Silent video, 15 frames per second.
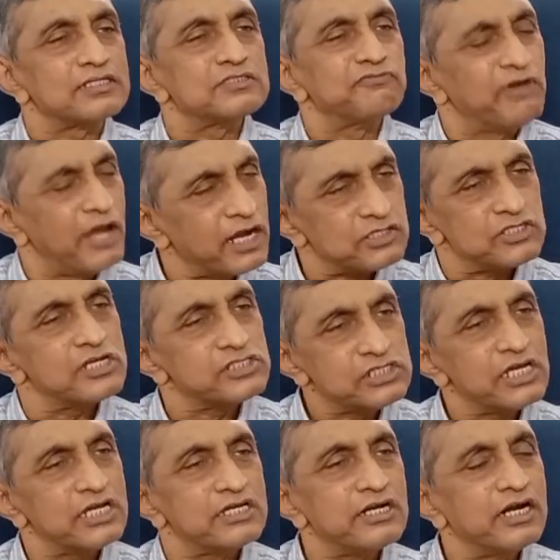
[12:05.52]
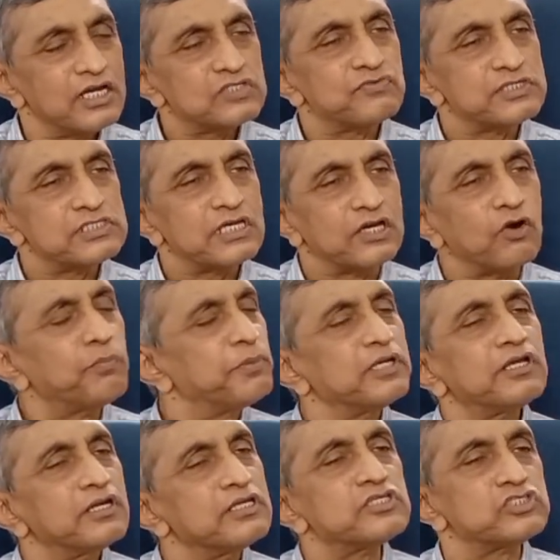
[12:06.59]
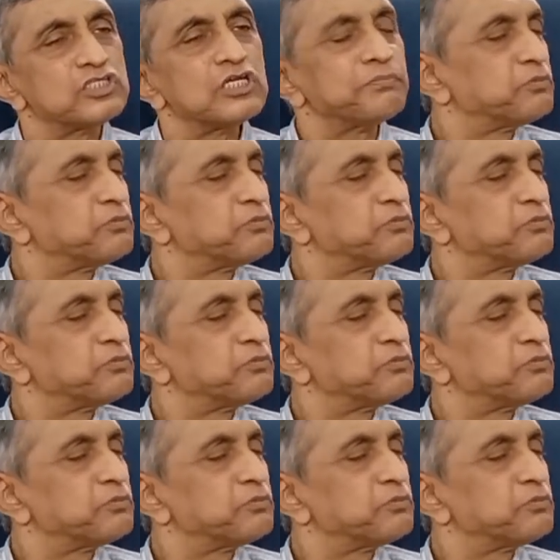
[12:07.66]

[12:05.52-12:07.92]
Facts are sacred, as we say. Opinion is cheap.